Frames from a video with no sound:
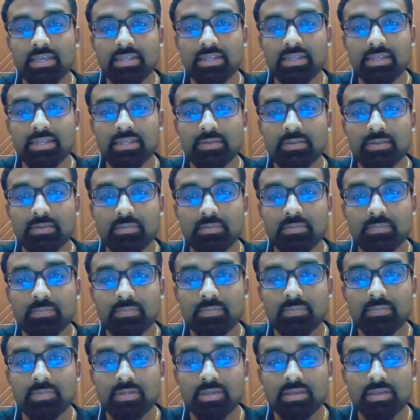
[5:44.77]
the beautiful
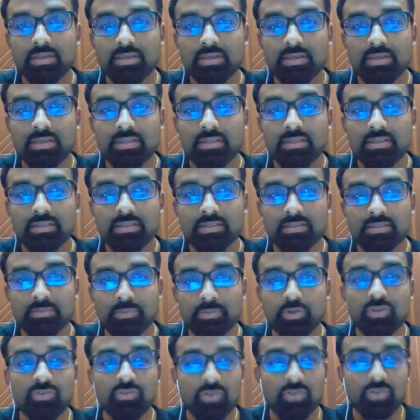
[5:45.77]
island of Pulau Pinang.
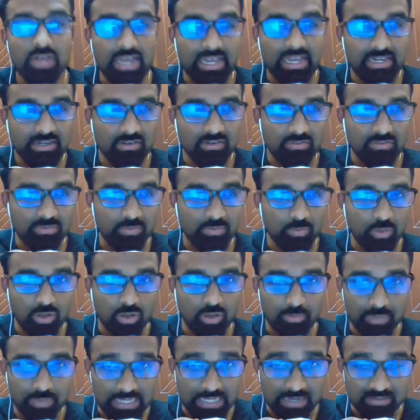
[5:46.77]

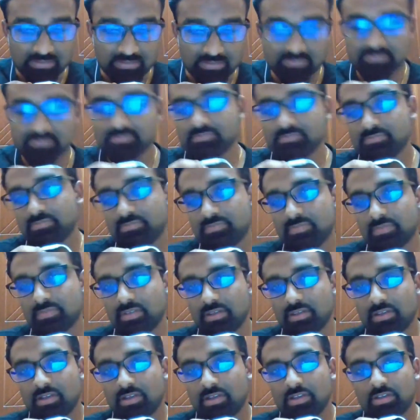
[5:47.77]
So that's a
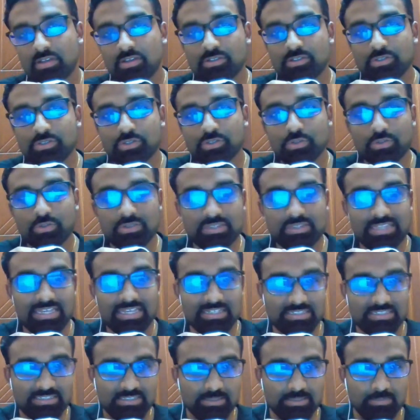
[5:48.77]
bit
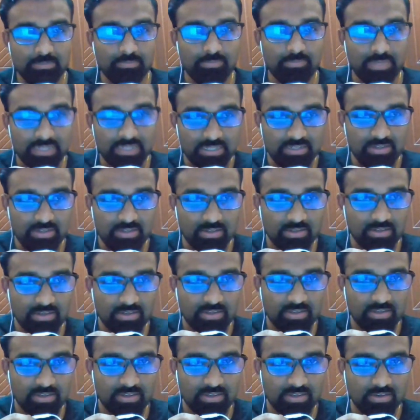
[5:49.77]
of introduction
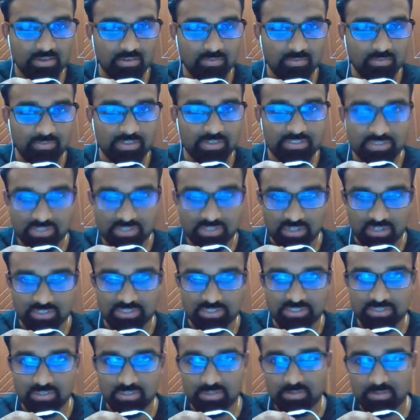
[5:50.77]
about me,
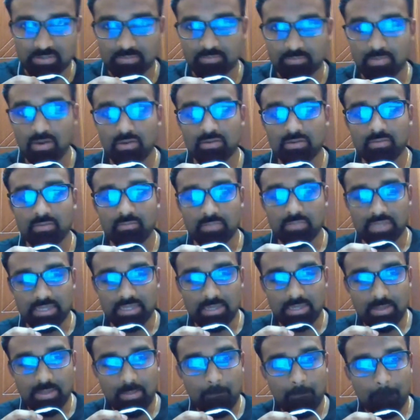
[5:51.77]
but
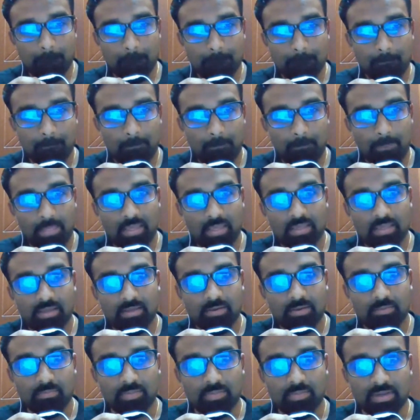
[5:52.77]
it is not the
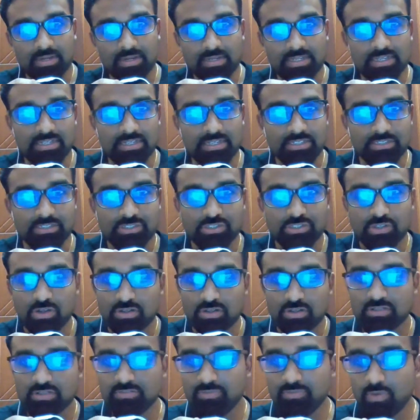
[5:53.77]
focus of the
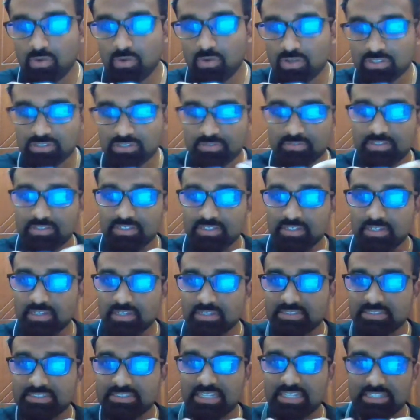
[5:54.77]
session.
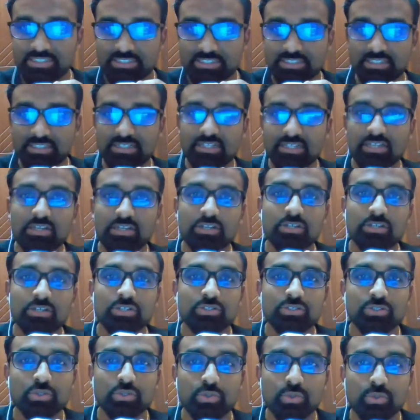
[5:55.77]
So without
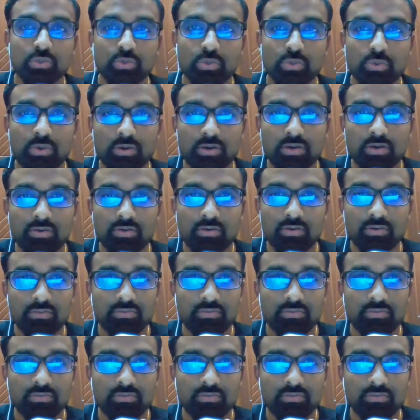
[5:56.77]
further ado,